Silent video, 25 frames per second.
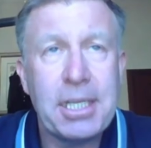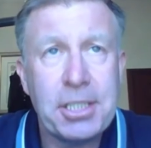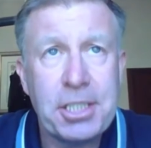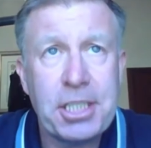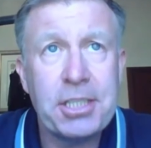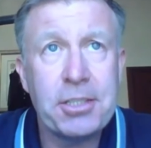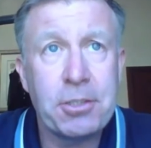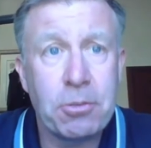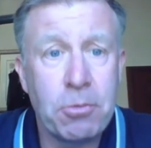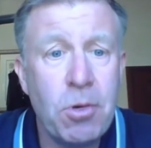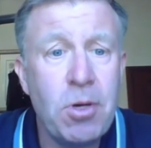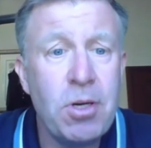
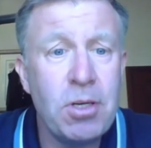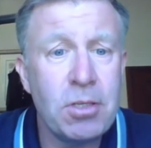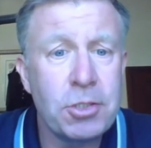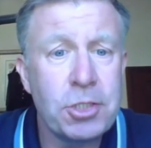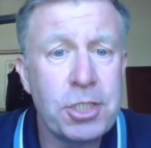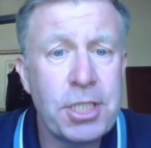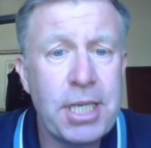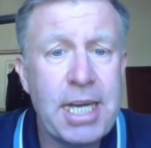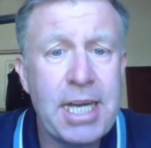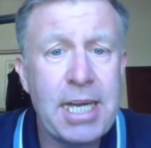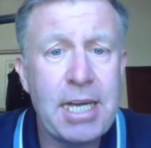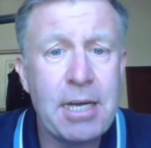Actually, there
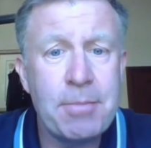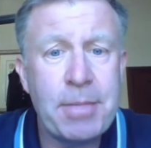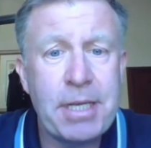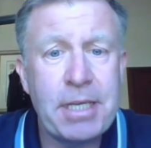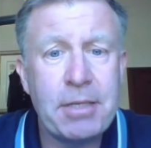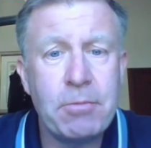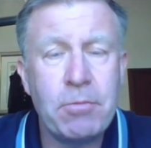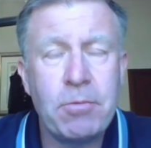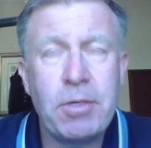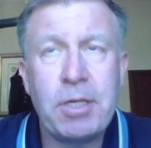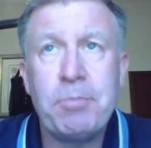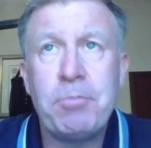was, yeah. I
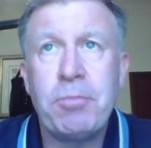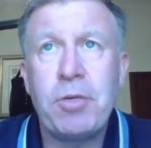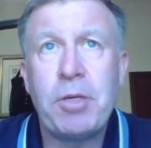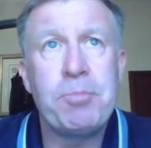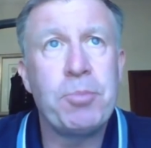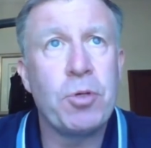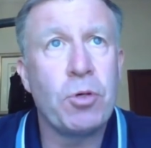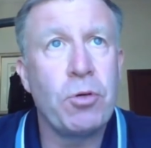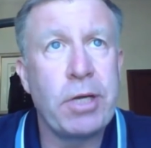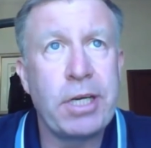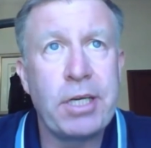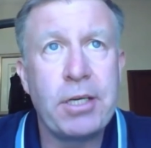mean,
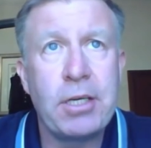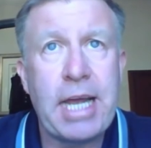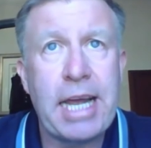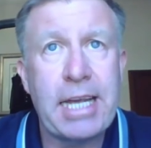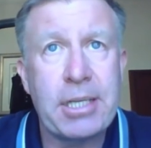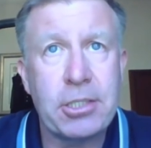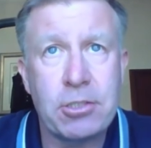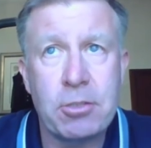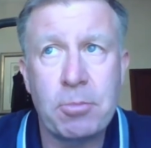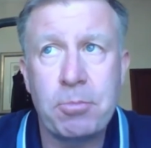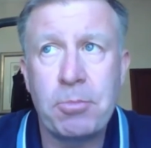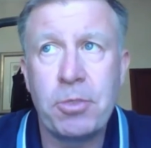we brought in
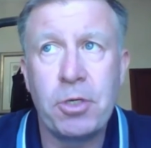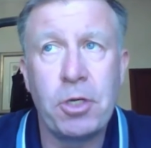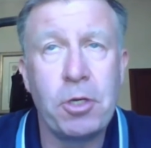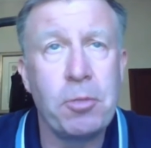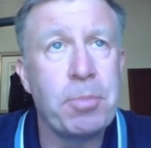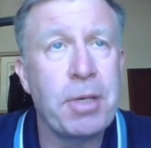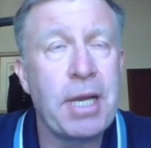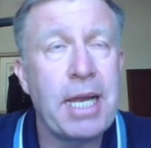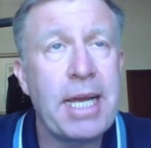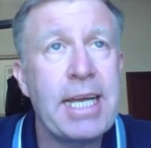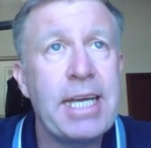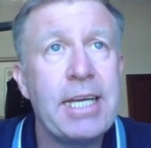extra
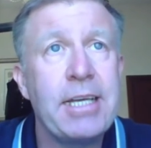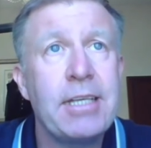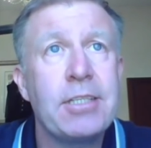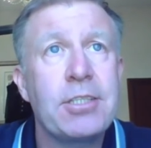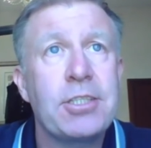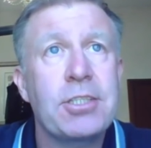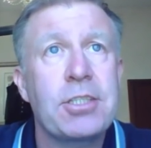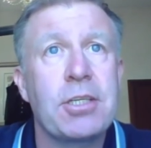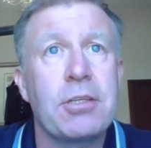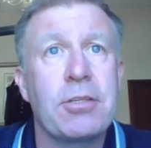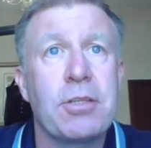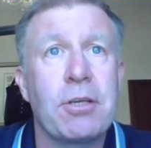new
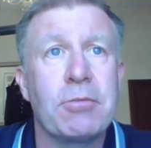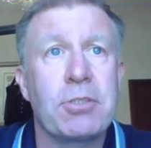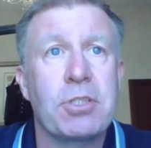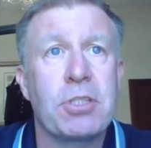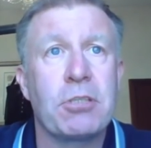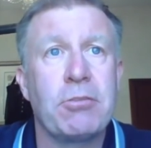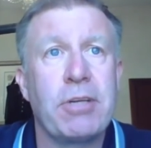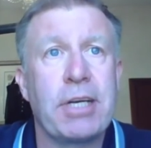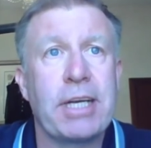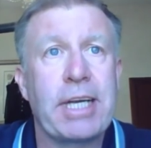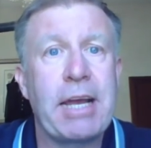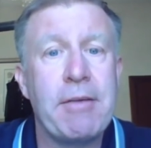players. There
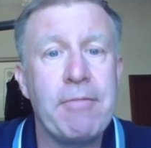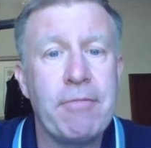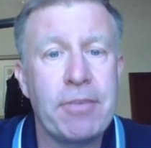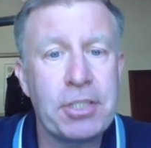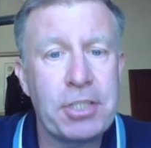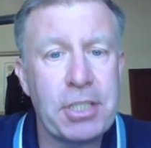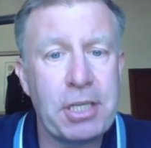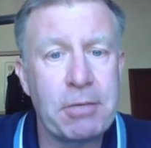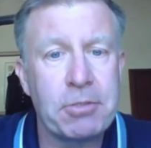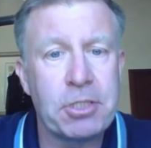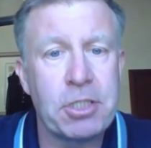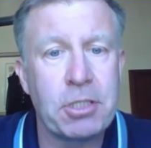was a real
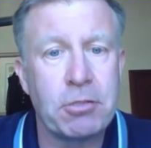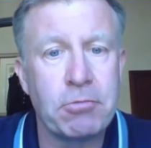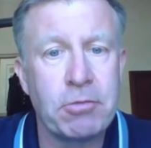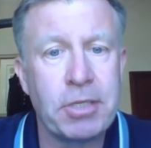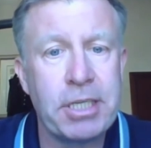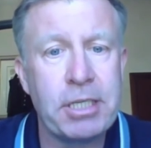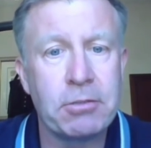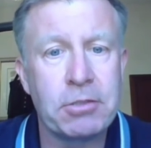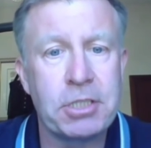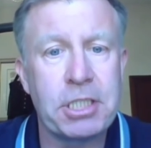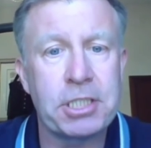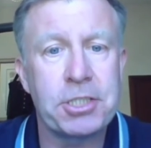emphasis. There was a
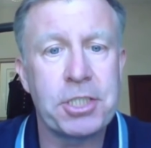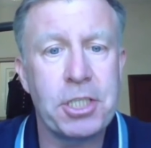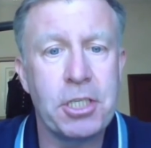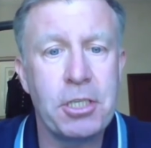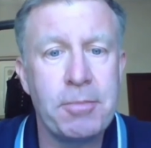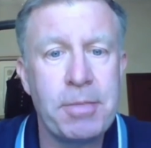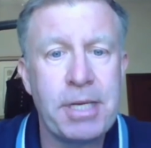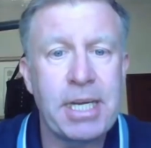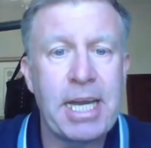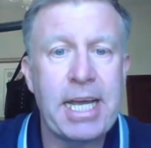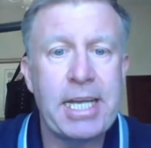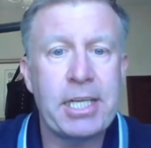real
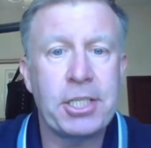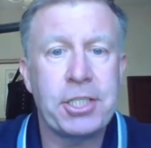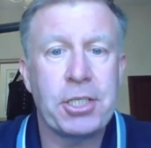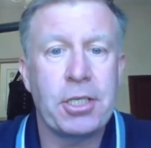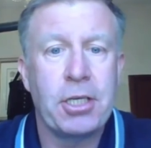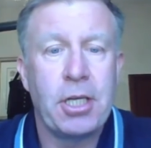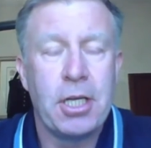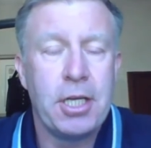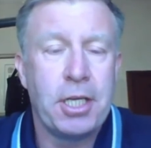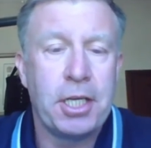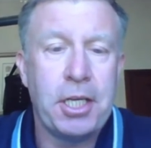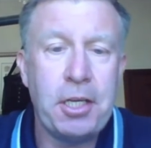
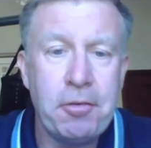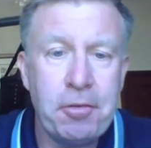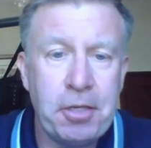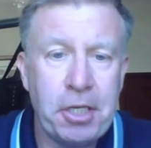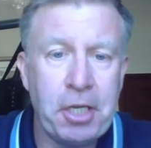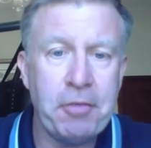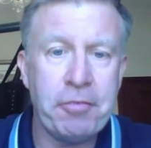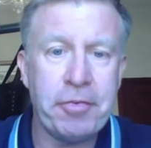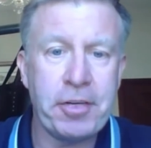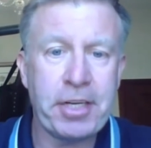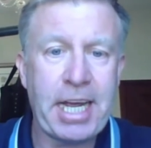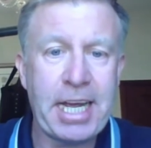determination.
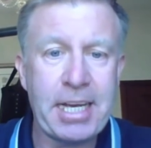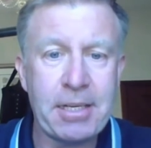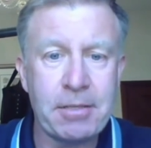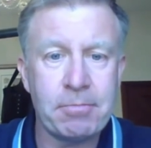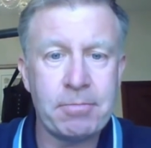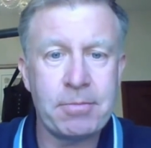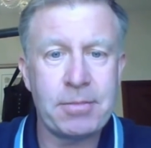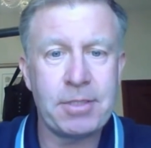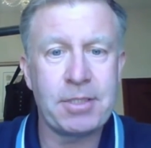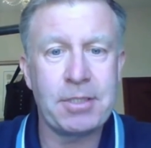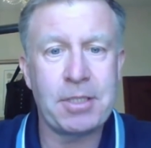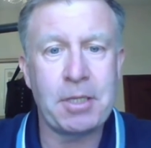You
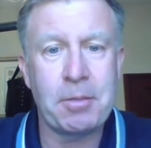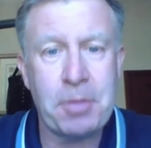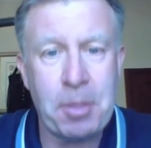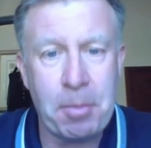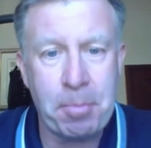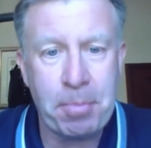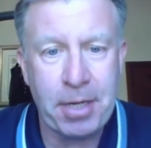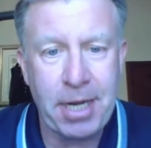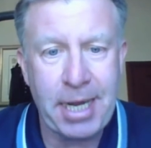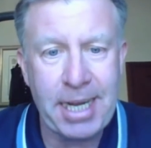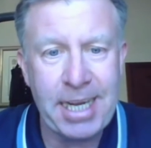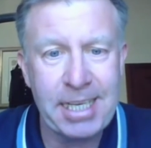forget
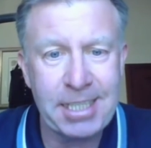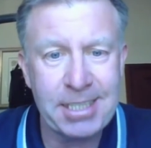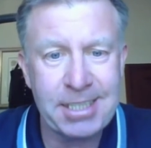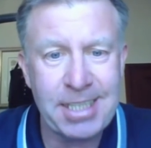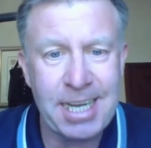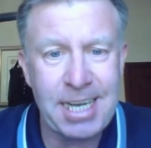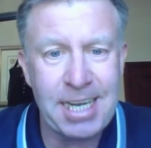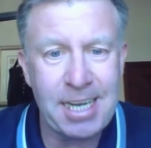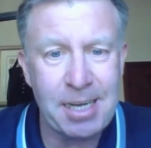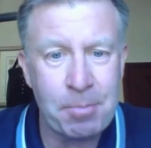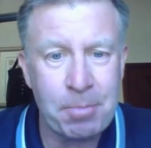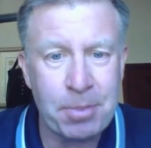that the
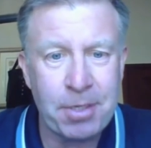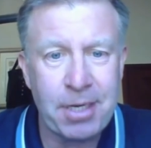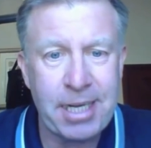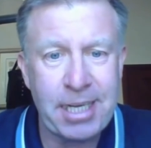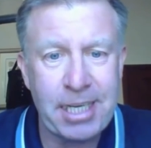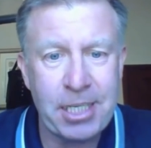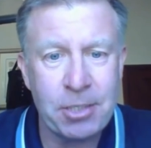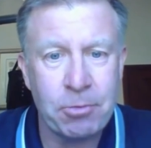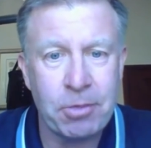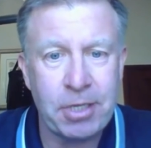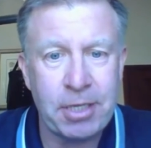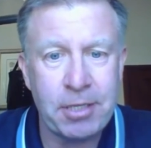players that I
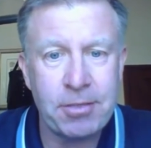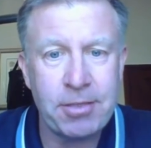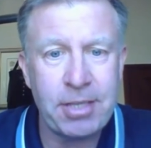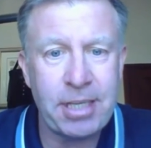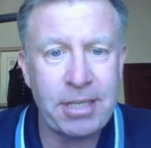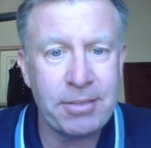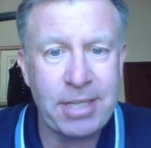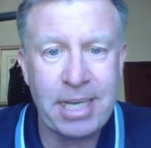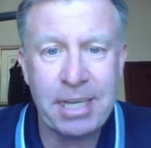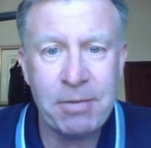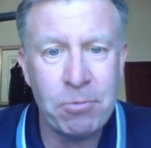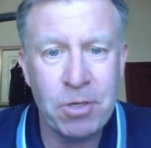played
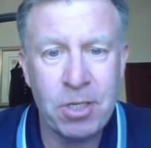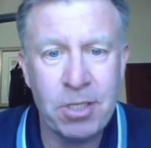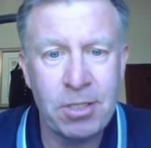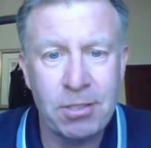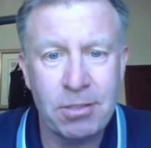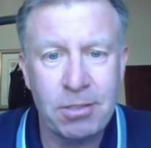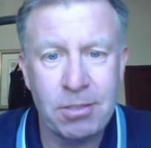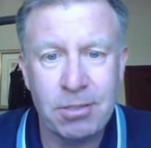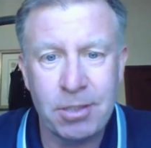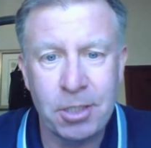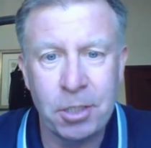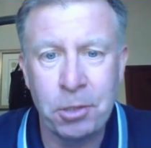with, they
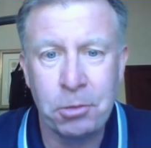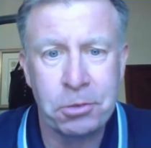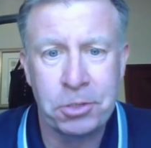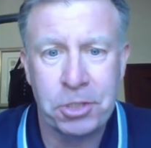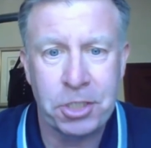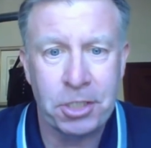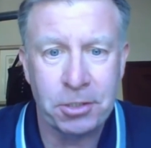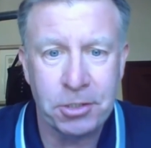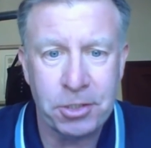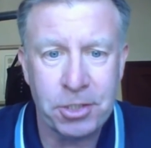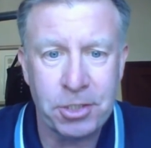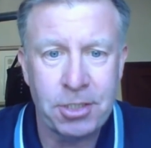weren't
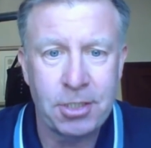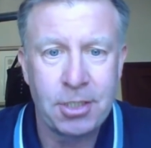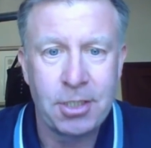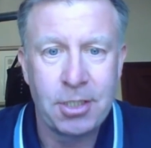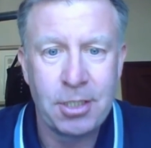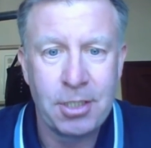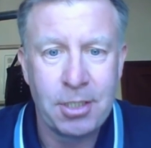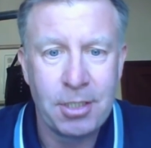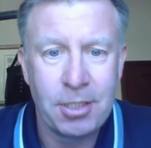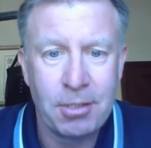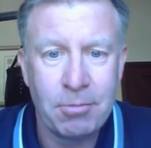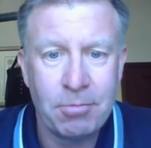losers.
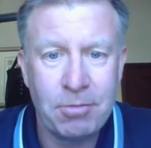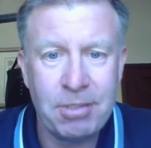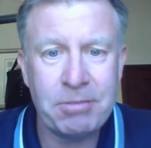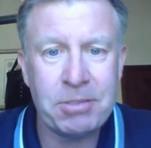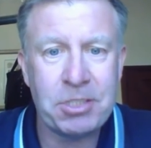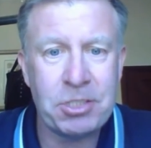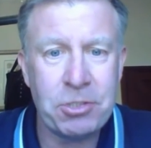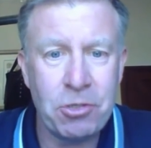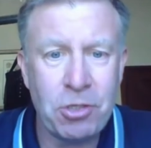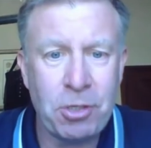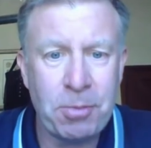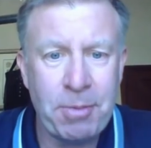
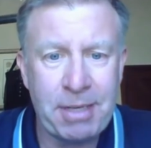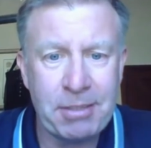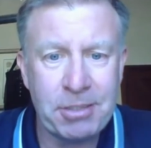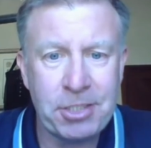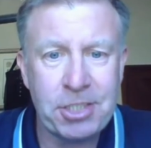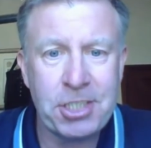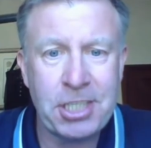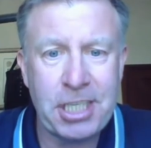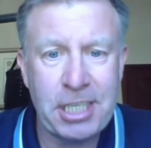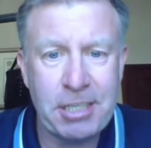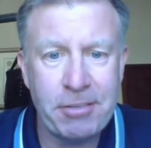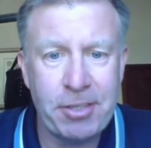We were talking
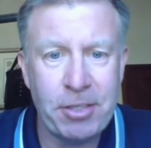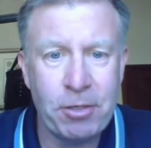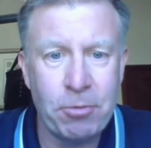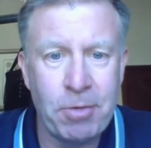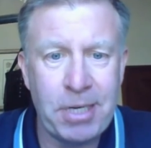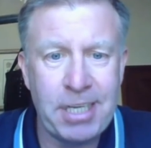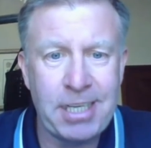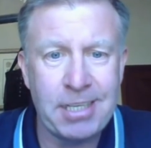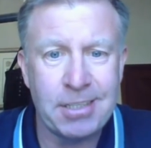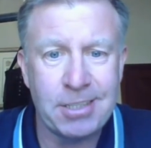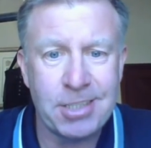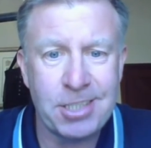about
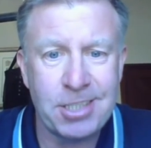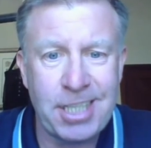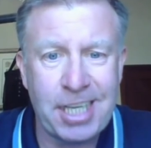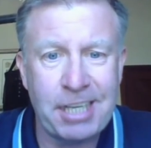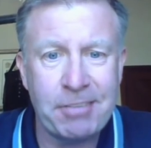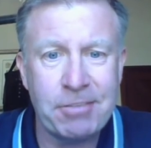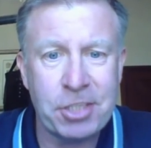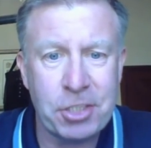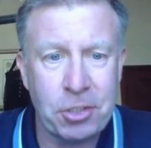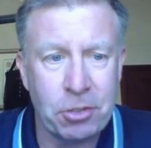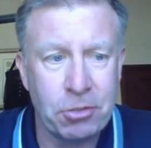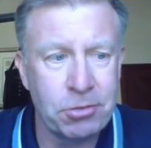serial winners:
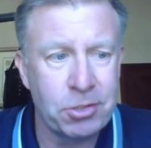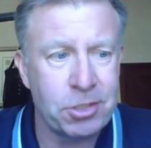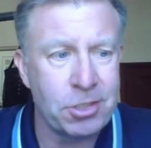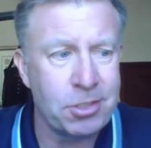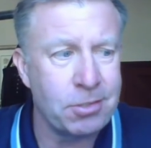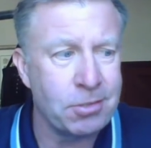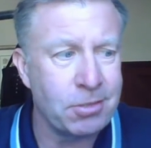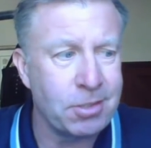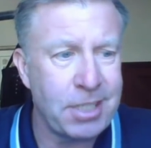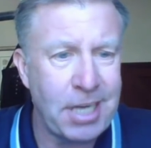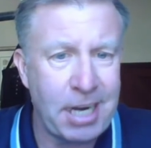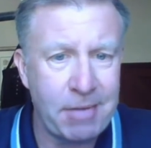Steve
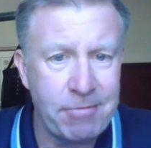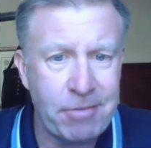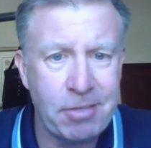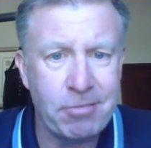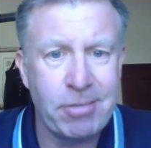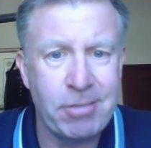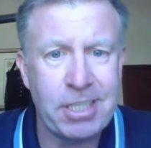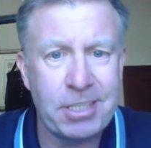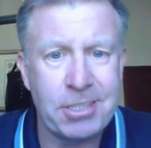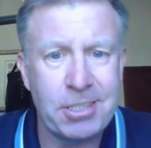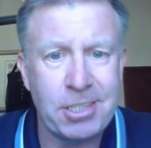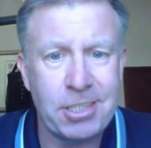Staunton,
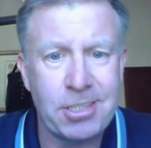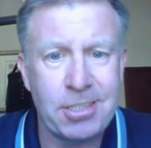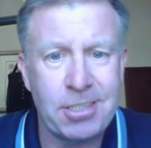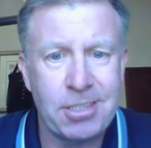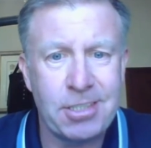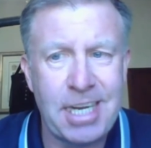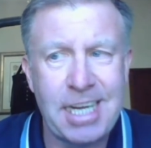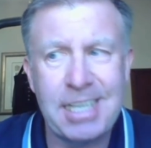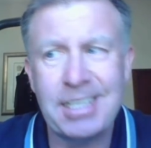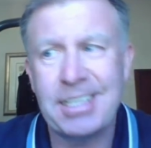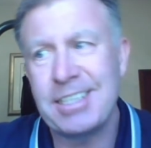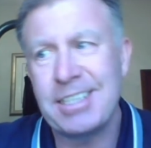Kevin
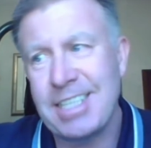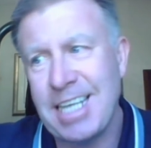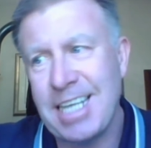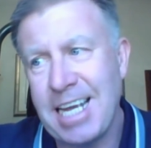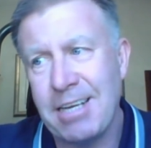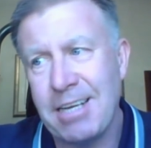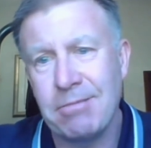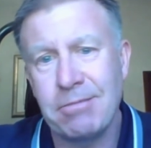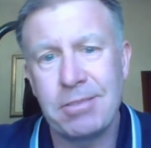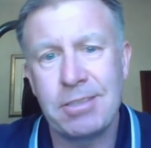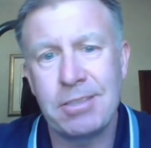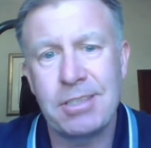Richardson, Andy
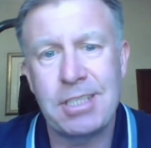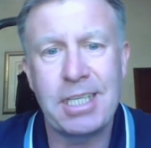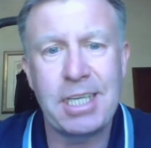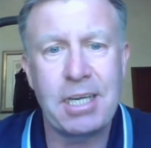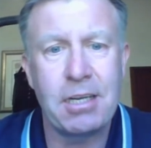Towns.